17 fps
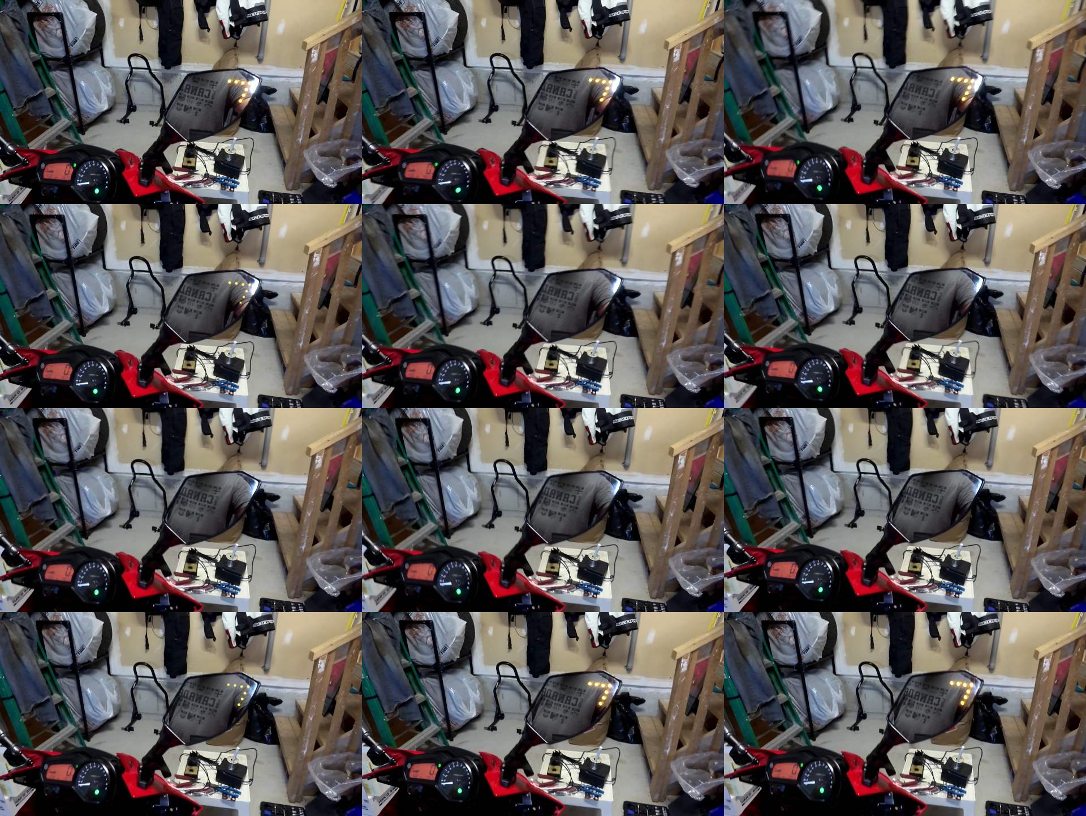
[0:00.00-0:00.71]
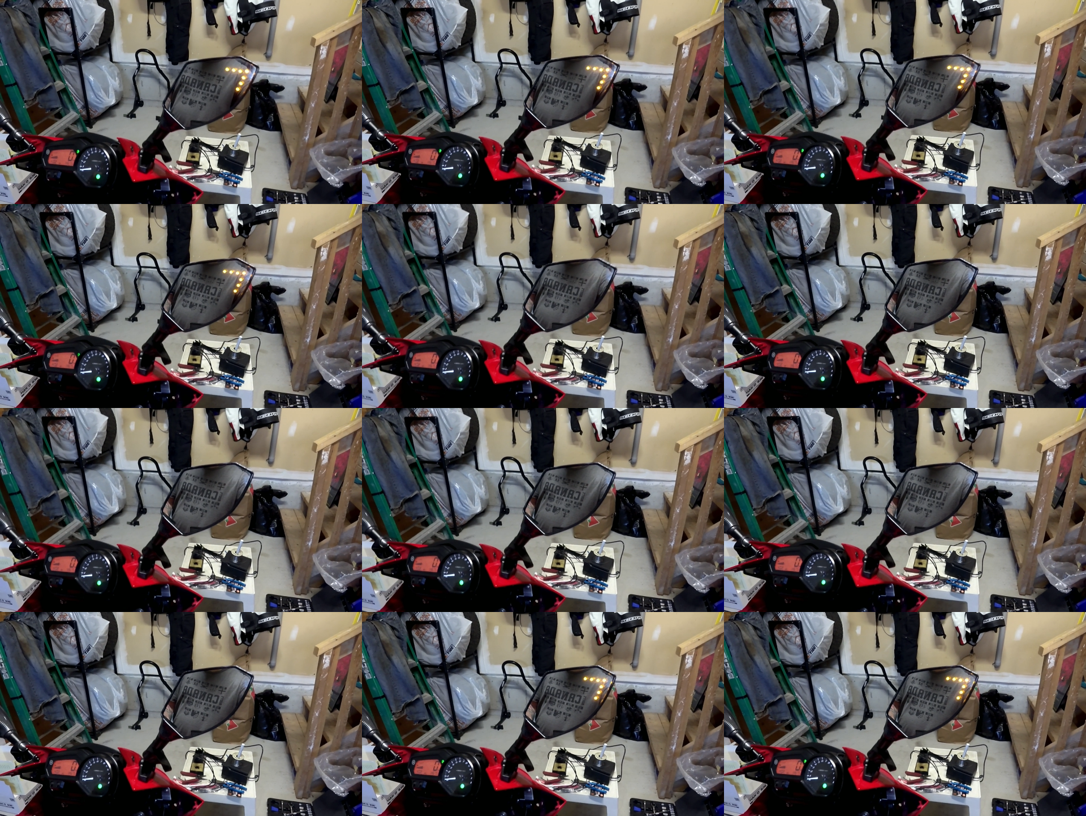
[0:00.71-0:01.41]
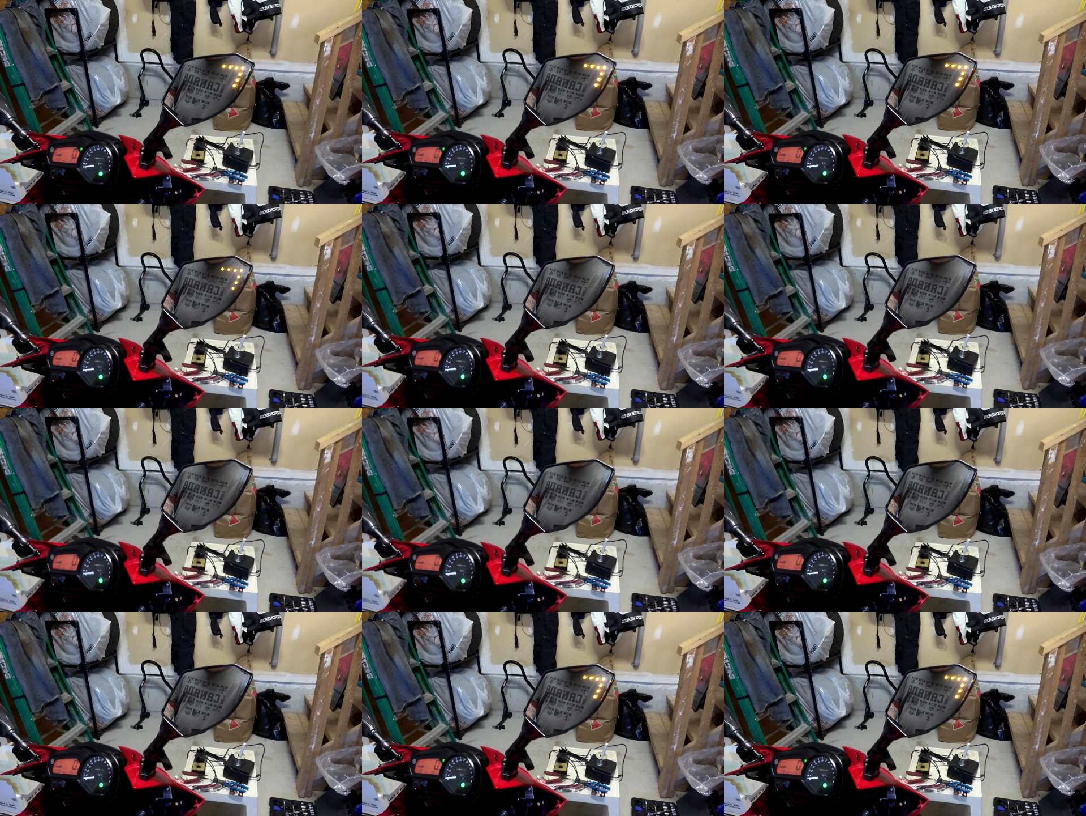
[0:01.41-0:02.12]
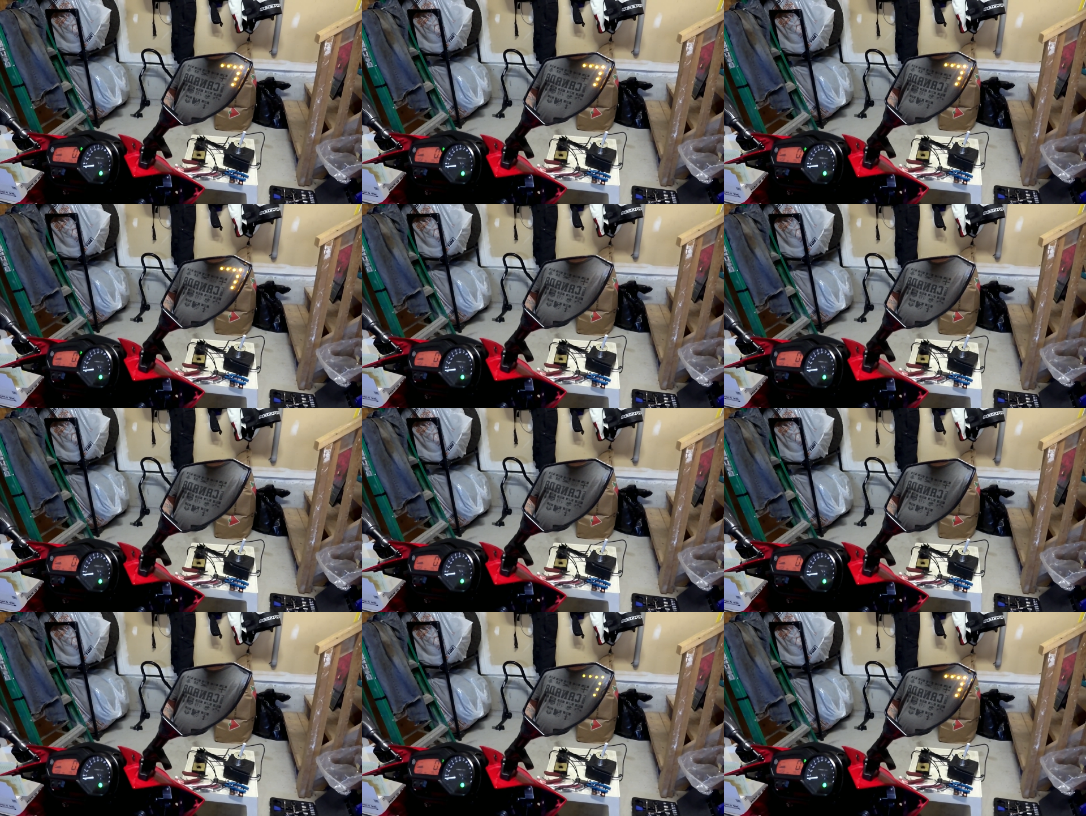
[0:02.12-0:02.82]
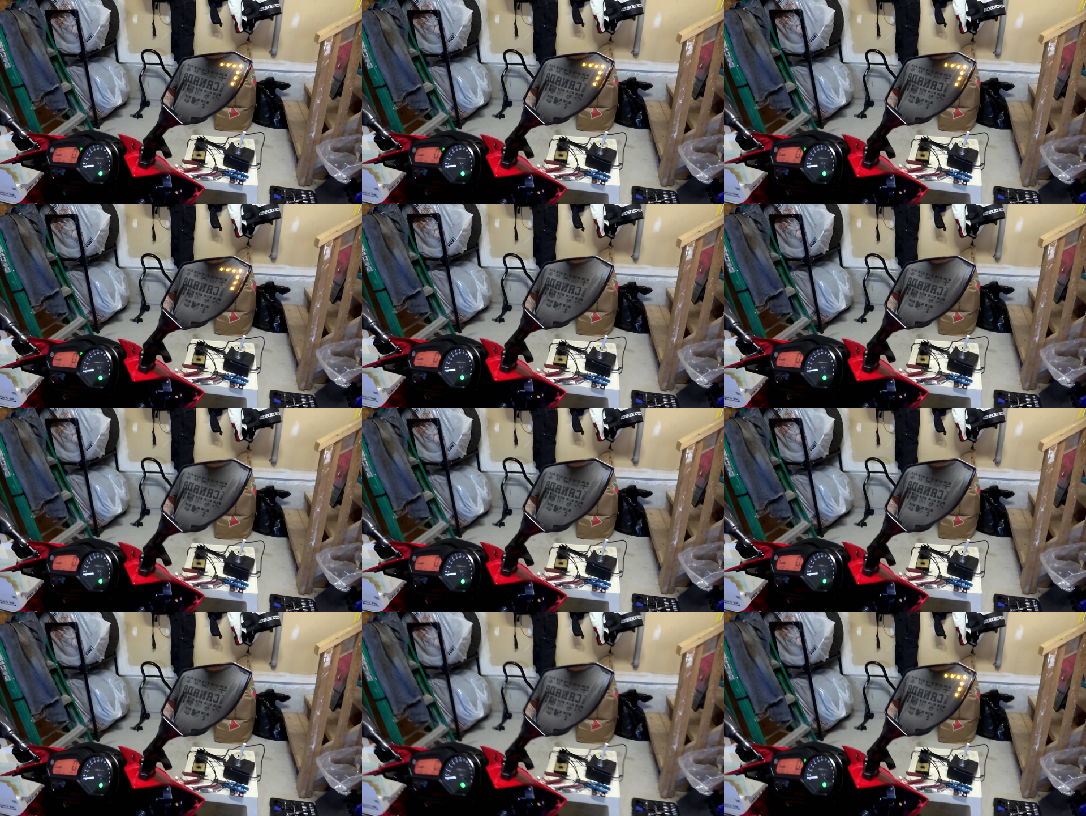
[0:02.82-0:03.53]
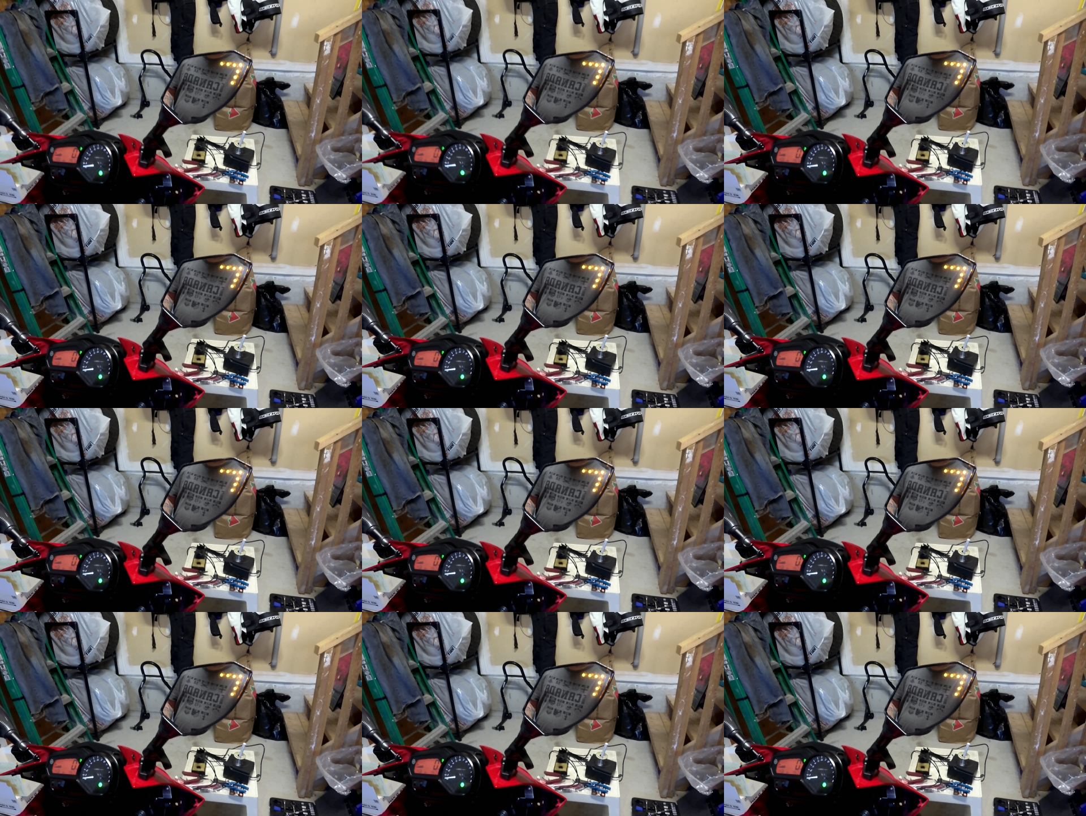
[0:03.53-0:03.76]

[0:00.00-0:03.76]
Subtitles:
(no speaker visible)